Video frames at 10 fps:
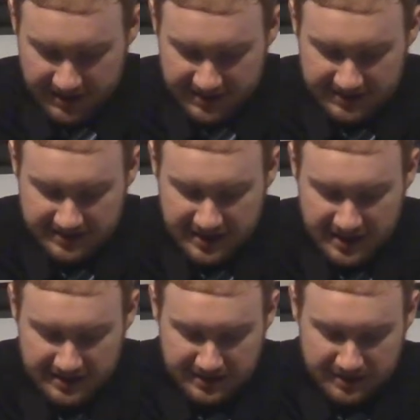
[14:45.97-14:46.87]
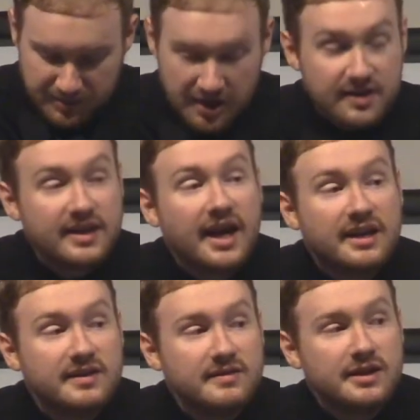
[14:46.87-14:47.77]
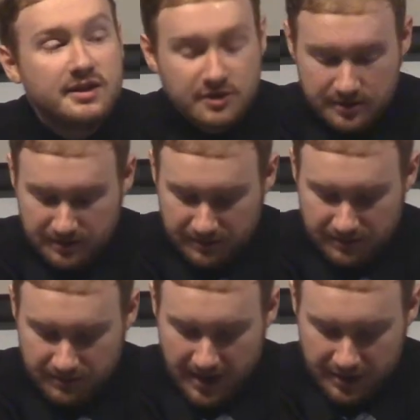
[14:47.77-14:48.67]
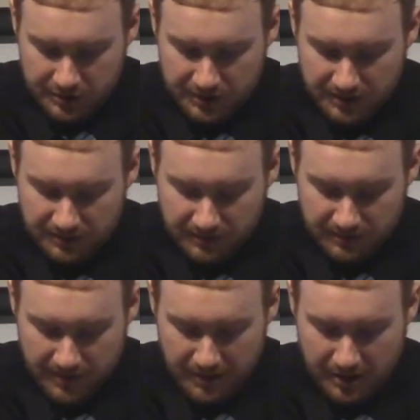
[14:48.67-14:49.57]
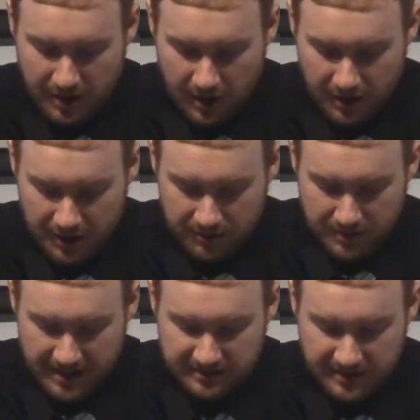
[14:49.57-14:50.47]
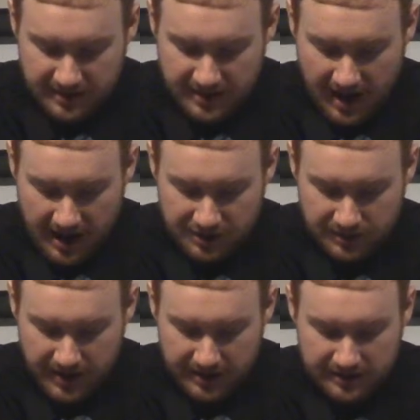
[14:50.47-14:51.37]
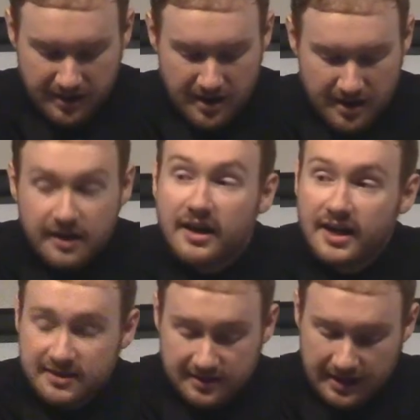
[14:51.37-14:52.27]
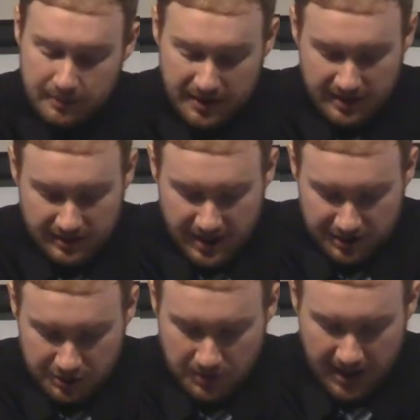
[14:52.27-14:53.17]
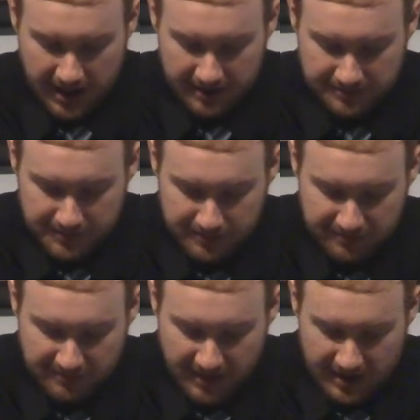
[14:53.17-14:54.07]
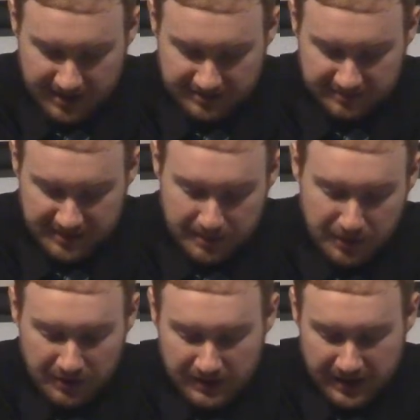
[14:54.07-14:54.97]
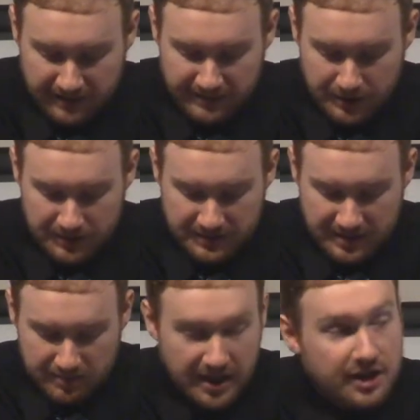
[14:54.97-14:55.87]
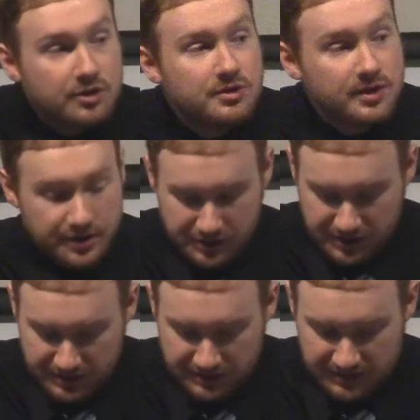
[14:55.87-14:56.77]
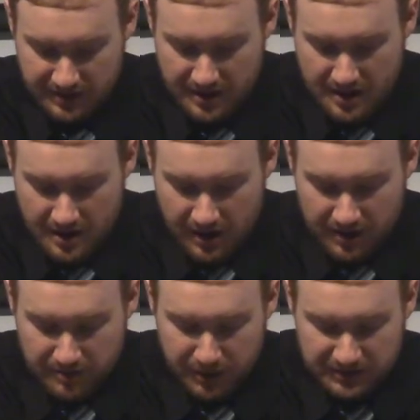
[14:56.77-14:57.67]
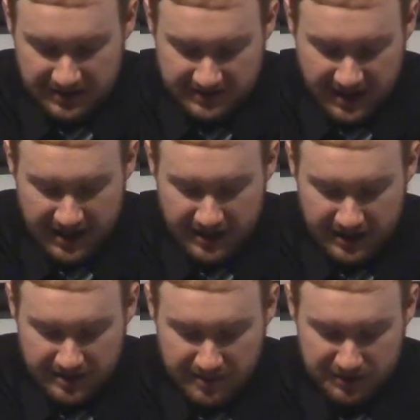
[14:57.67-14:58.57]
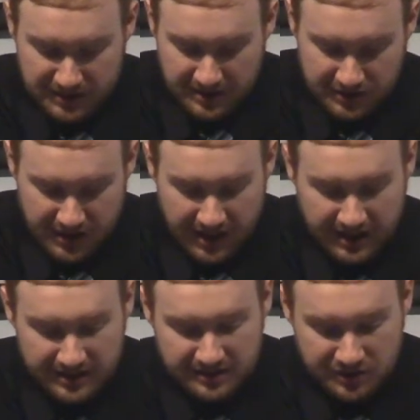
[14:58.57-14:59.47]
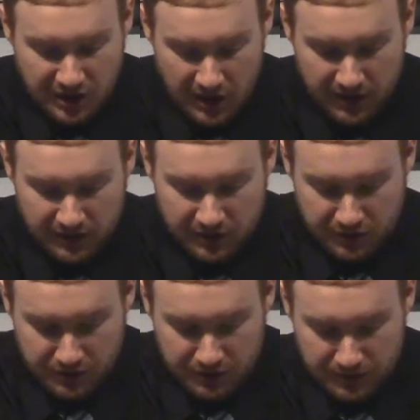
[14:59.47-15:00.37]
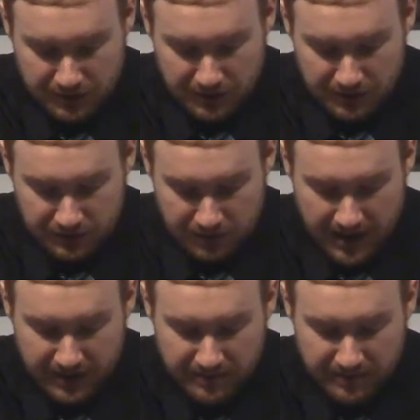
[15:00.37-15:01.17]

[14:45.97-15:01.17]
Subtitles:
This is the easiest part of the activity. You're fresh and from the car, you're rested, hydrated, not sleepy, not too hot. And similarly, I've noticed that many new Christians are the most excited and the most energetic in sharing the good news with those around